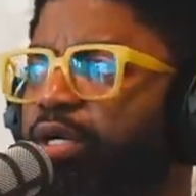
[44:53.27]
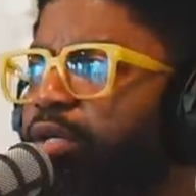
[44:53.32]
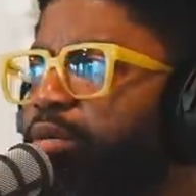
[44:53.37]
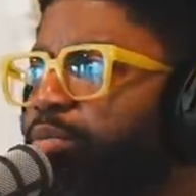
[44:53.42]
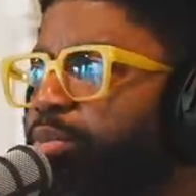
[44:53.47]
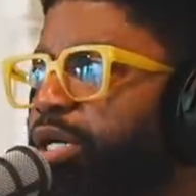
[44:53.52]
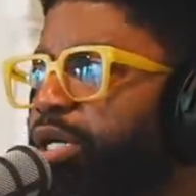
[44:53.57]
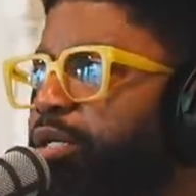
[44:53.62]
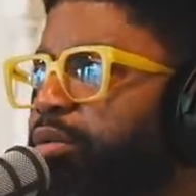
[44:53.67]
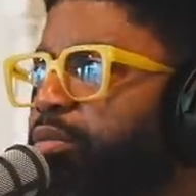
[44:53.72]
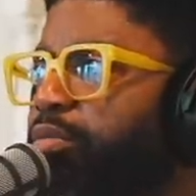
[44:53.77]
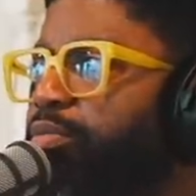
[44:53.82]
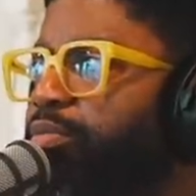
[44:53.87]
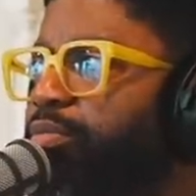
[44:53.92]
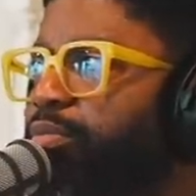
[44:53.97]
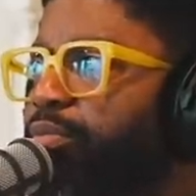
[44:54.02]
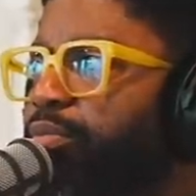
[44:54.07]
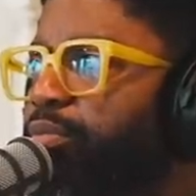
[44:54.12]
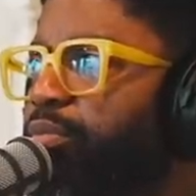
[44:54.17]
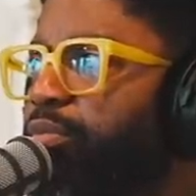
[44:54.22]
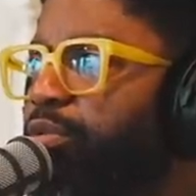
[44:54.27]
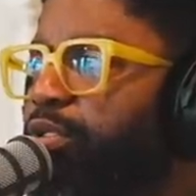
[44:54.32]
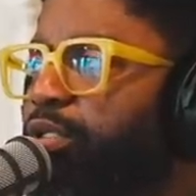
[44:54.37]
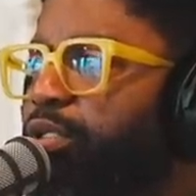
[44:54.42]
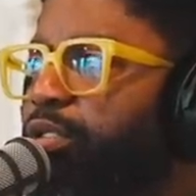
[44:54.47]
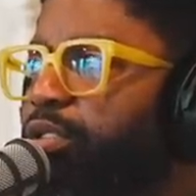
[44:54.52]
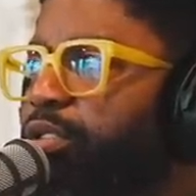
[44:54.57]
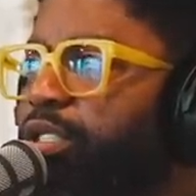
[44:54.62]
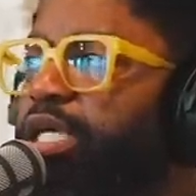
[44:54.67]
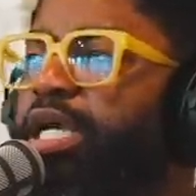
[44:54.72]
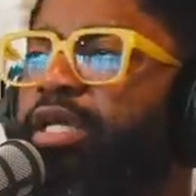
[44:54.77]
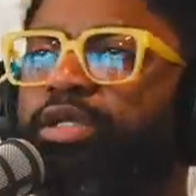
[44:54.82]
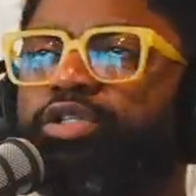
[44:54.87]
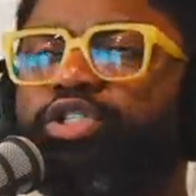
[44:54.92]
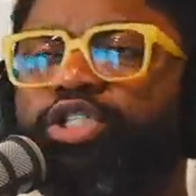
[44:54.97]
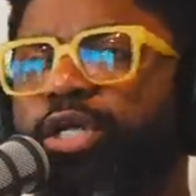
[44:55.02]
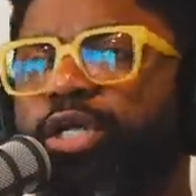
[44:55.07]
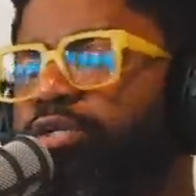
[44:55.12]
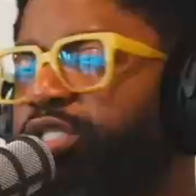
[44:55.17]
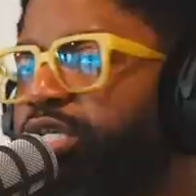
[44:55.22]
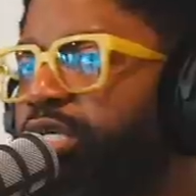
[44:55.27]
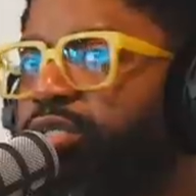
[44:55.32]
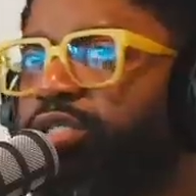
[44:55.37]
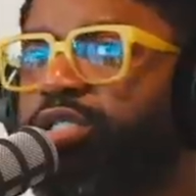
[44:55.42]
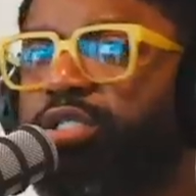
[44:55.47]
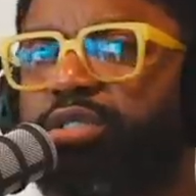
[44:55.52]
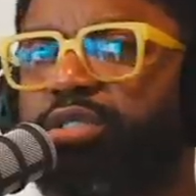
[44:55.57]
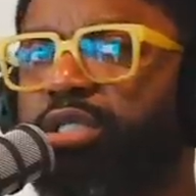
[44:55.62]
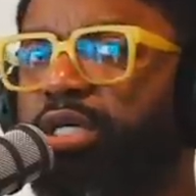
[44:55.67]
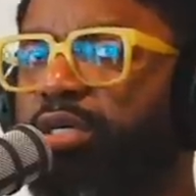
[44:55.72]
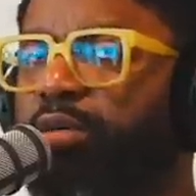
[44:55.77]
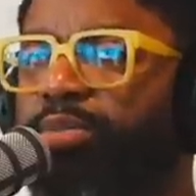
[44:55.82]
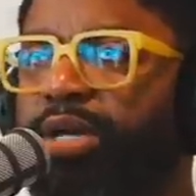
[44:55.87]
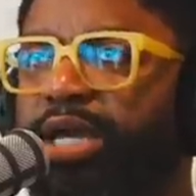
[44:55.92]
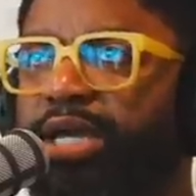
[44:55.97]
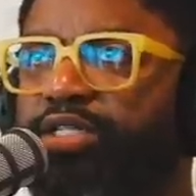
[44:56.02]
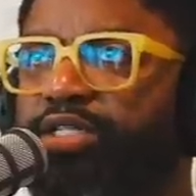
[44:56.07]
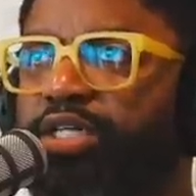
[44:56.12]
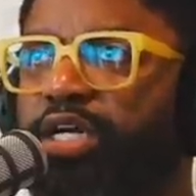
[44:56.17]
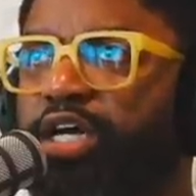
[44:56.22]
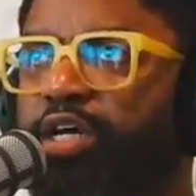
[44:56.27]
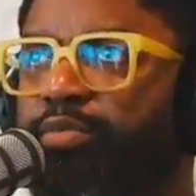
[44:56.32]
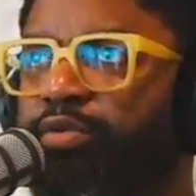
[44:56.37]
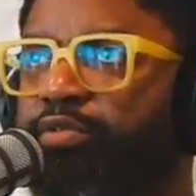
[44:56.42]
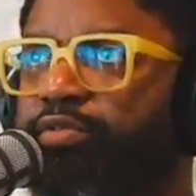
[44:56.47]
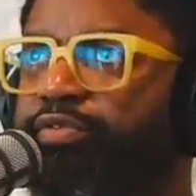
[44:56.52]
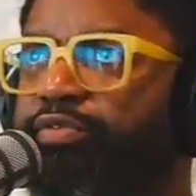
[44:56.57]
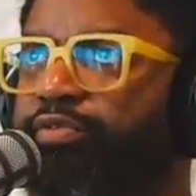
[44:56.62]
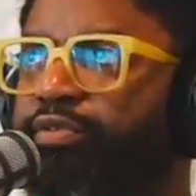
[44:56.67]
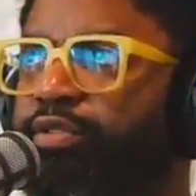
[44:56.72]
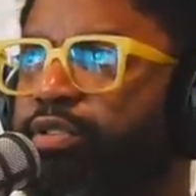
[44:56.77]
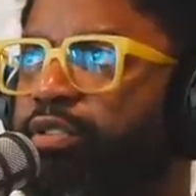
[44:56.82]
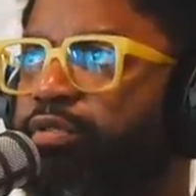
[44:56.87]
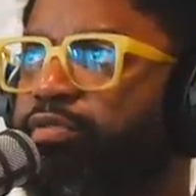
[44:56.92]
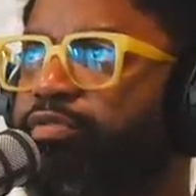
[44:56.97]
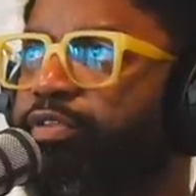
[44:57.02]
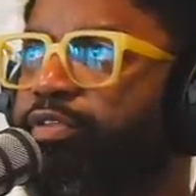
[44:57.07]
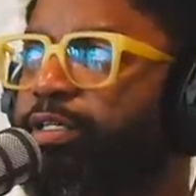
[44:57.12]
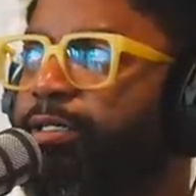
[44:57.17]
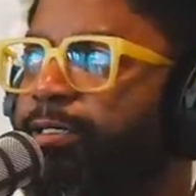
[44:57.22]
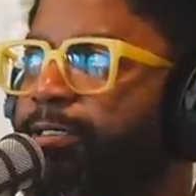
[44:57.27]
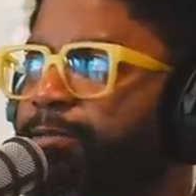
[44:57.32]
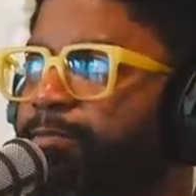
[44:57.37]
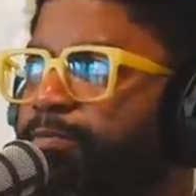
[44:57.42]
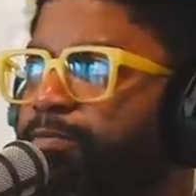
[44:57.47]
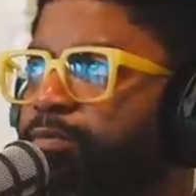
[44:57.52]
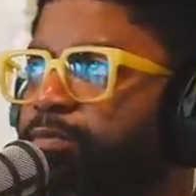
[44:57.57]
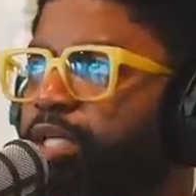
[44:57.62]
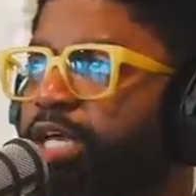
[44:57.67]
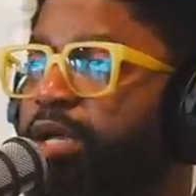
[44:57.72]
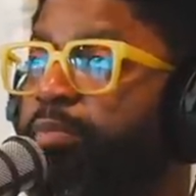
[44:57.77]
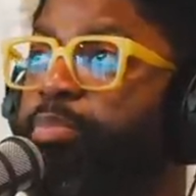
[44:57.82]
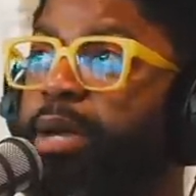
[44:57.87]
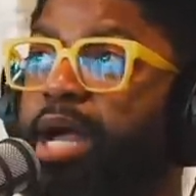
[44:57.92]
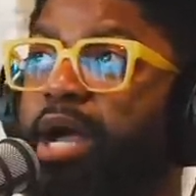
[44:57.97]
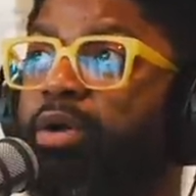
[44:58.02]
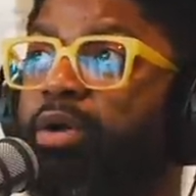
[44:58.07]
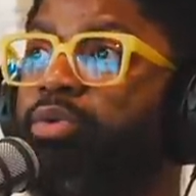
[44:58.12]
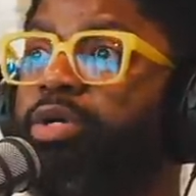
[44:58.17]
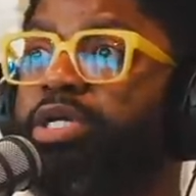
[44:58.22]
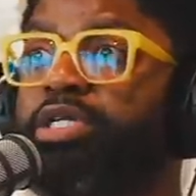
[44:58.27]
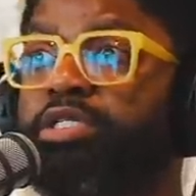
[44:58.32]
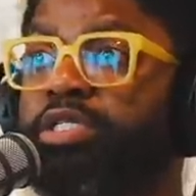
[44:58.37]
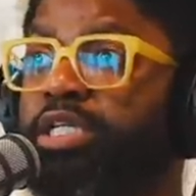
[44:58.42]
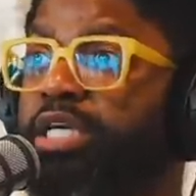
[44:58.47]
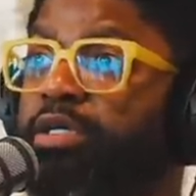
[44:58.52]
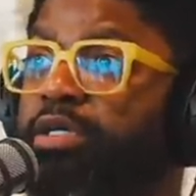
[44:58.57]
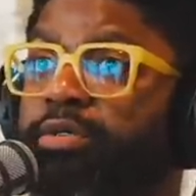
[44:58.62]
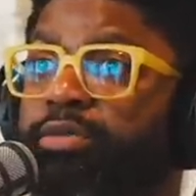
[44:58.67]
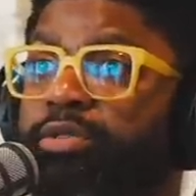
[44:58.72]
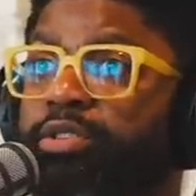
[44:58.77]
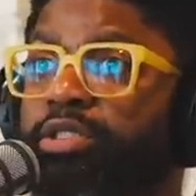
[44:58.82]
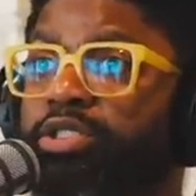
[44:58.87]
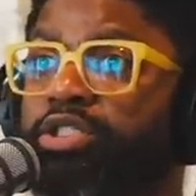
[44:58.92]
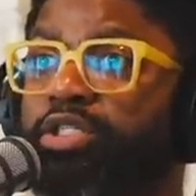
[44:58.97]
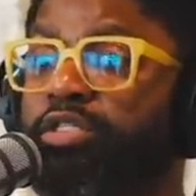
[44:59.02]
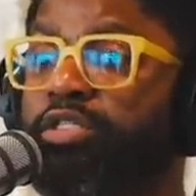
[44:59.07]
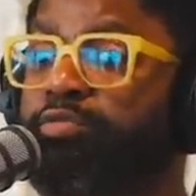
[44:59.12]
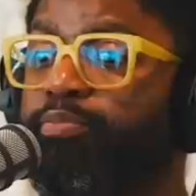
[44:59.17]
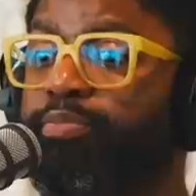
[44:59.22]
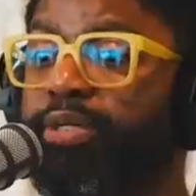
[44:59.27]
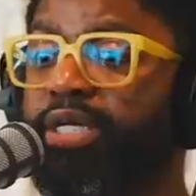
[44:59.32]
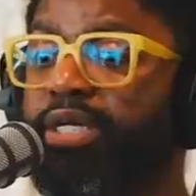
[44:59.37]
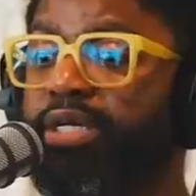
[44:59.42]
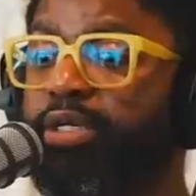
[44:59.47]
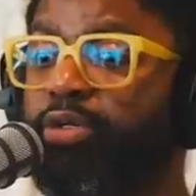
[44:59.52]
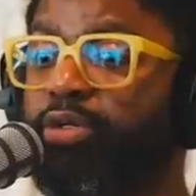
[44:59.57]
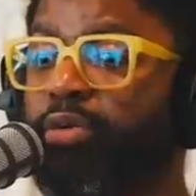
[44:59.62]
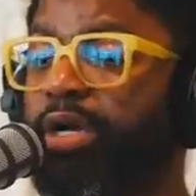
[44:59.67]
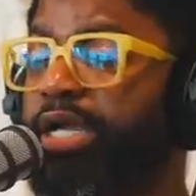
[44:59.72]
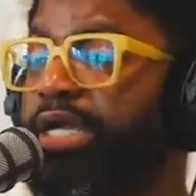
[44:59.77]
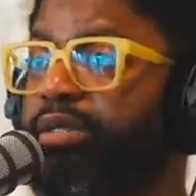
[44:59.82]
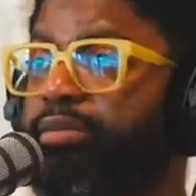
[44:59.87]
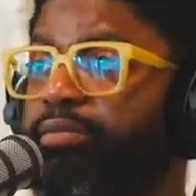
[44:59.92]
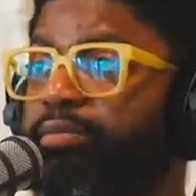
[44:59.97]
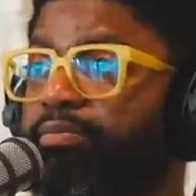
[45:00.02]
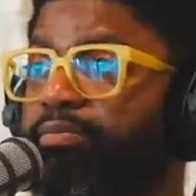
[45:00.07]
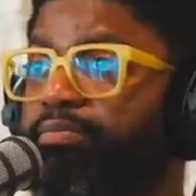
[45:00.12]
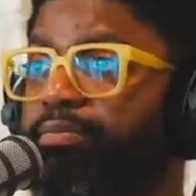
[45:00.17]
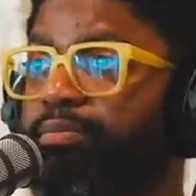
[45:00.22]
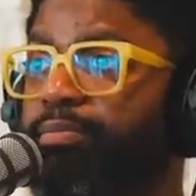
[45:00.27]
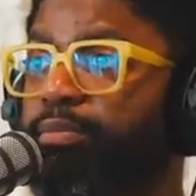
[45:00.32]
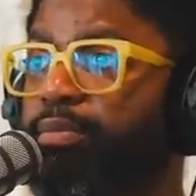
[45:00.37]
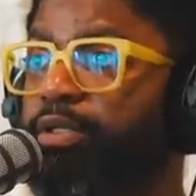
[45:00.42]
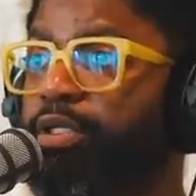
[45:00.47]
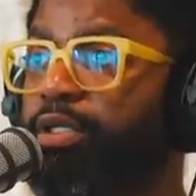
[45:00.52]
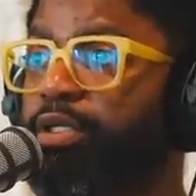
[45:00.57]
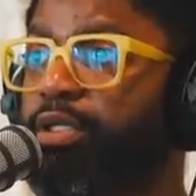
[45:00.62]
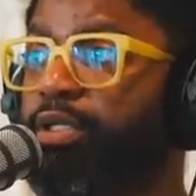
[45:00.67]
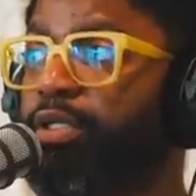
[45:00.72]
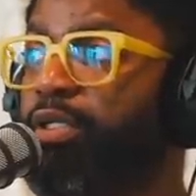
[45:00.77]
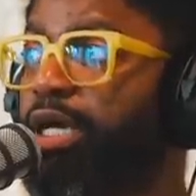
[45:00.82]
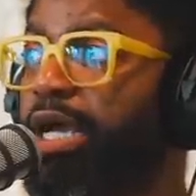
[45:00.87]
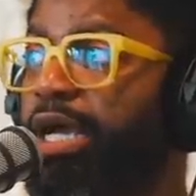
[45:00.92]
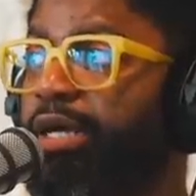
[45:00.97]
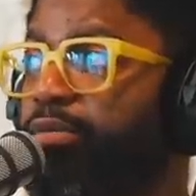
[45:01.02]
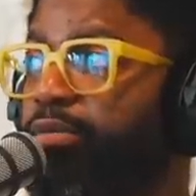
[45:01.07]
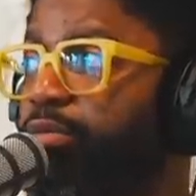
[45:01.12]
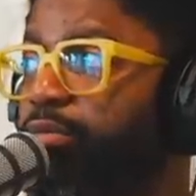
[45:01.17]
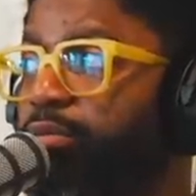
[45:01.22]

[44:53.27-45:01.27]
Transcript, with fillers: But yeah, the church has just done a bad job of of um, empowering singles to just be great at